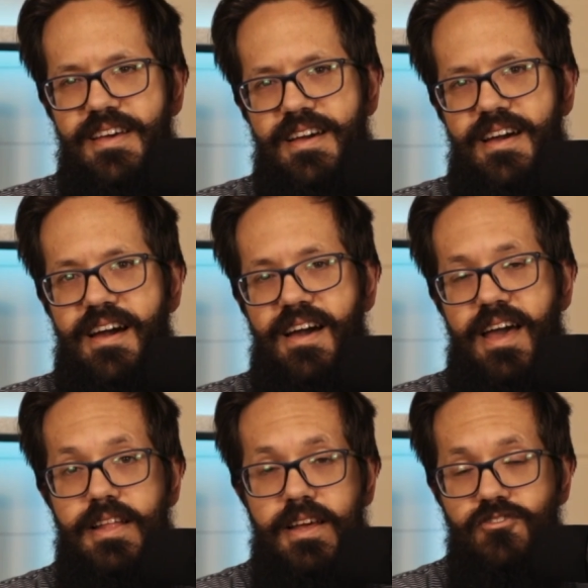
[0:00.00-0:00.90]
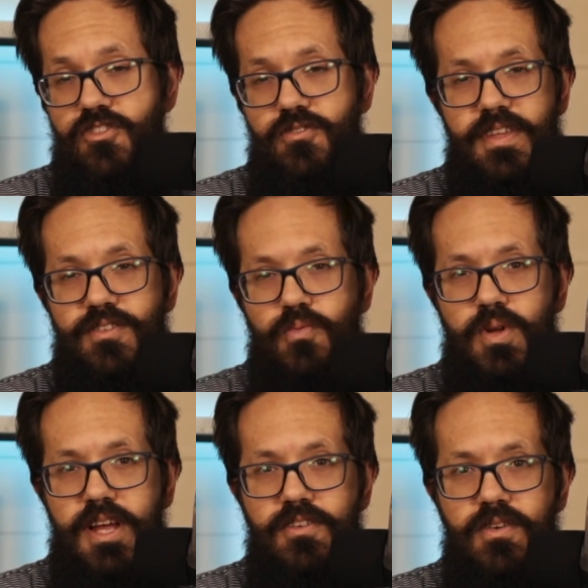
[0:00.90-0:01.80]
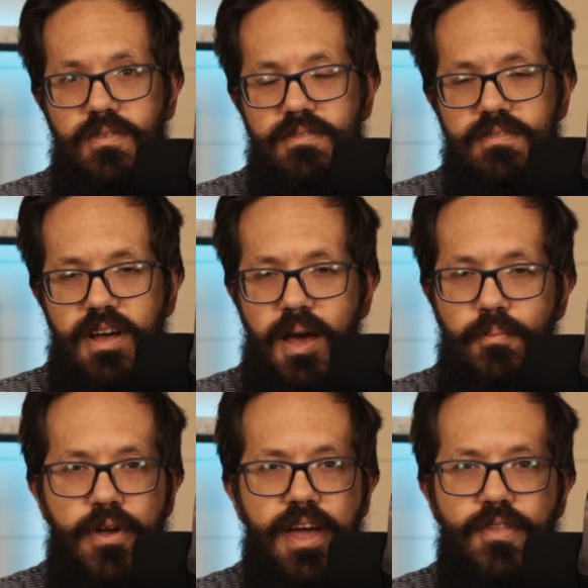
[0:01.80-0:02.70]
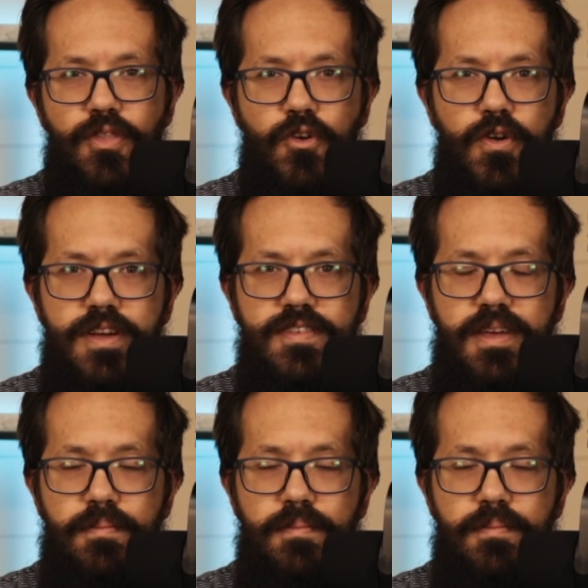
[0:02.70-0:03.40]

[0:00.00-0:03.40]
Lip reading: And that's what I do. I bring out the crazy in